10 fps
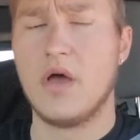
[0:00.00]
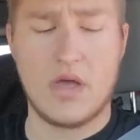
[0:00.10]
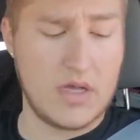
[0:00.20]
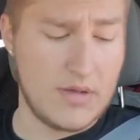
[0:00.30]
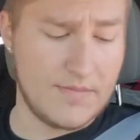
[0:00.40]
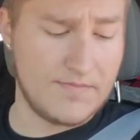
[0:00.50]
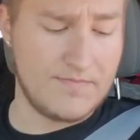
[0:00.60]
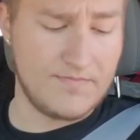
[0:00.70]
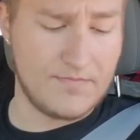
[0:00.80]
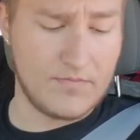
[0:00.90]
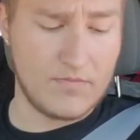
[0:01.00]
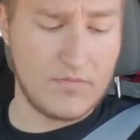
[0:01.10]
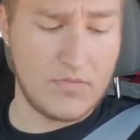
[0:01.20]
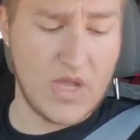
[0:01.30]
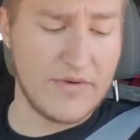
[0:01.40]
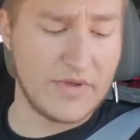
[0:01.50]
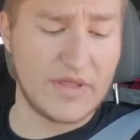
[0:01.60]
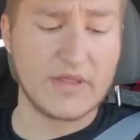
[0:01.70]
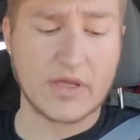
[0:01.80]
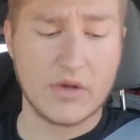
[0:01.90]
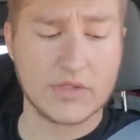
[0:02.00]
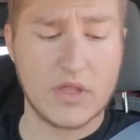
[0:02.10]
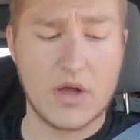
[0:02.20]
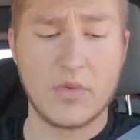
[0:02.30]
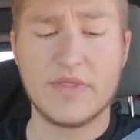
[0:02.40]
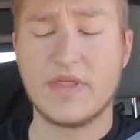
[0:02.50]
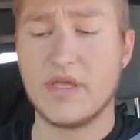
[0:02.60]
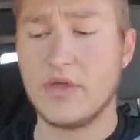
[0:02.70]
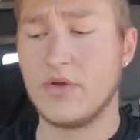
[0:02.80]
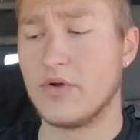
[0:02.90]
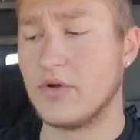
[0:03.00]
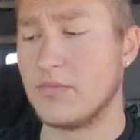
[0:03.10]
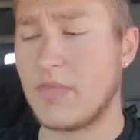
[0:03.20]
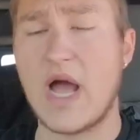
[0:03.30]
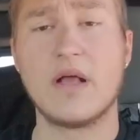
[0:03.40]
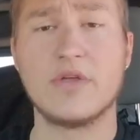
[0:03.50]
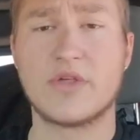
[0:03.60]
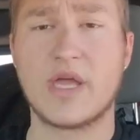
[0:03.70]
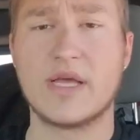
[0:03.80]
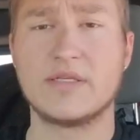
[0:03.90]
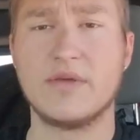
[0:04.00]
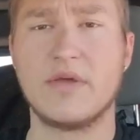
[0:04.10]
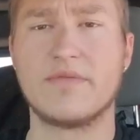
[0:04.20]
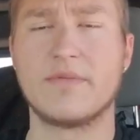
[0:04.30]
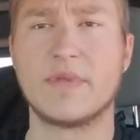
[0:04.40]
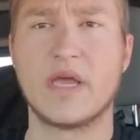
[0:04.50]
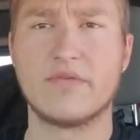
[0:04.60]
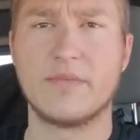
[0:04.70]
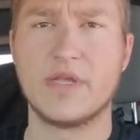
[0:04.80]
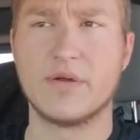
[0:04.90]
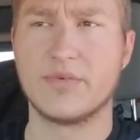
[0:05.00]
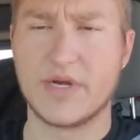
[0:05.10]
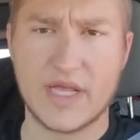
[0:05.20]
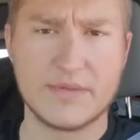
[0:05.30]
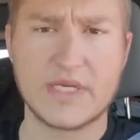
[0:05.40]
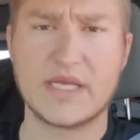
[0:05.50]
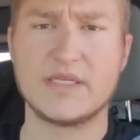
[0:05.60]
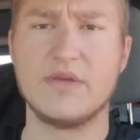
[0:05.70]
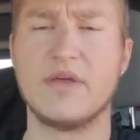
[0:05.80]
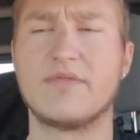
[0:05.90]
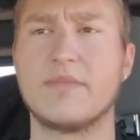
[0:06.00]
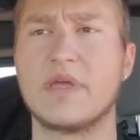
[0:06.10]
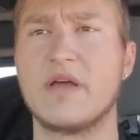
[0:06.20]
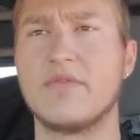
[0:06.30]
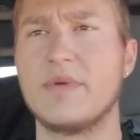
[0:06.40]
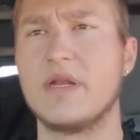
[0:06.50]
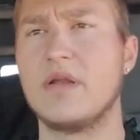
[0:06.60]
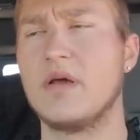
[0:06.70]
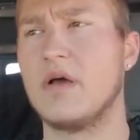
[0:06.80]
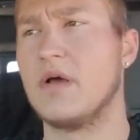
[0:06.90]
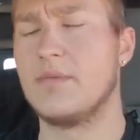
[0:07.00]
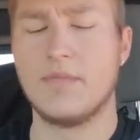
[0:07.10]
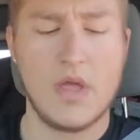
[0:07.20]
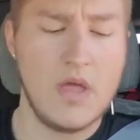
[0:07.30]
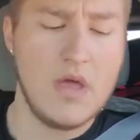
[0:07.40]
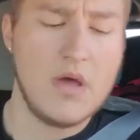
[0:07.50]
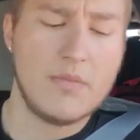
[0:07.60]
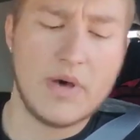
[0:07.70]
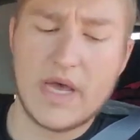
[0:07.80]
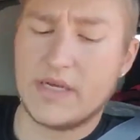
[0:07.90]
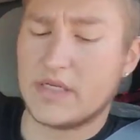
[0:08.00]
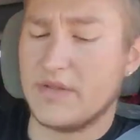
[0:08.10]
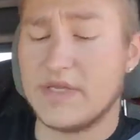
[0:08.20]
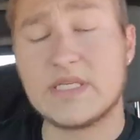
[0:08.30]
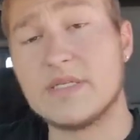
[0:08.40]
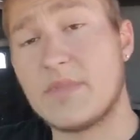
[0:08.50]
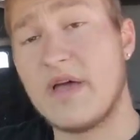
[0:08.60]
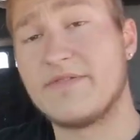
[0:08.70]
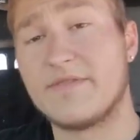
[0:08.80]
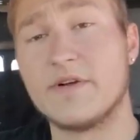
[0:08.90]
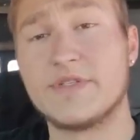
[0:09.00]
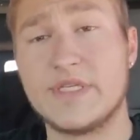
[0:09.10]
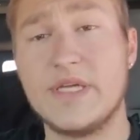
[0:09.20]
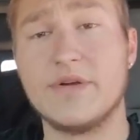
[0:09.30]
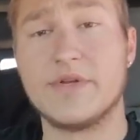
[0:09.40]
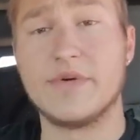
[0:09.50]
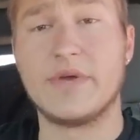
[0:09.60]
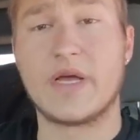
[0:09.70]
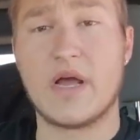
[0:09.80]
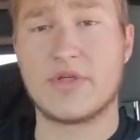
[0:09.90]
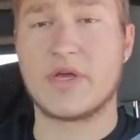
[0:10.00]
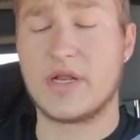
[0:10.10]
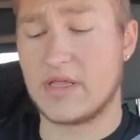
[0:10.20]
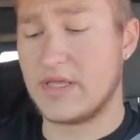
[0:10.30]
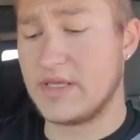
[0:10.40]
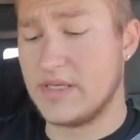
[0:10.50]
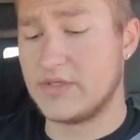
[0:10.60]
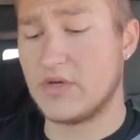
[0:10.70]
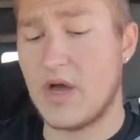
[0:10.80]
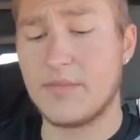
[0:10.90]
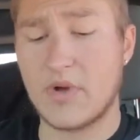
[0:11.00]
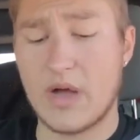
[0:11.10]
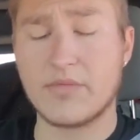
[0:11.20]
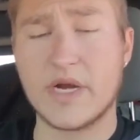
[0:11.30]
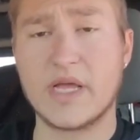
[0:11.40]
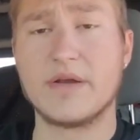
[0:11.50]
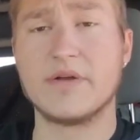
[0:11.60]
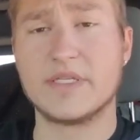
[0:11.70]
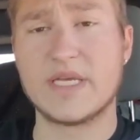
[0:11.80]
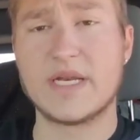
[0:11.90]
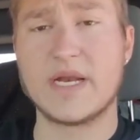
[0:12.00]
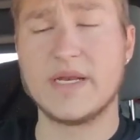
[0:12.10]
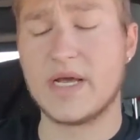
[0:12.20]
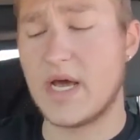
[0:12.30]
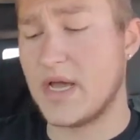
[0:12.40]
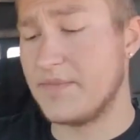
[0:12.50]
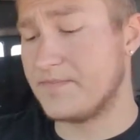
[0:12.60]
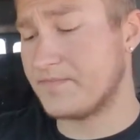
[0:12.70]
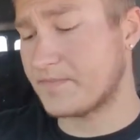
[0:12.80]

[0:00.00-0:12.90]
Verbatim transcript: um, everything that goes along with it, your mileage tax that you get from the government, your per diem tax that you get from the government. Um, but this is my first year doing hot shotting like this. So I'm, I'm running under a 1099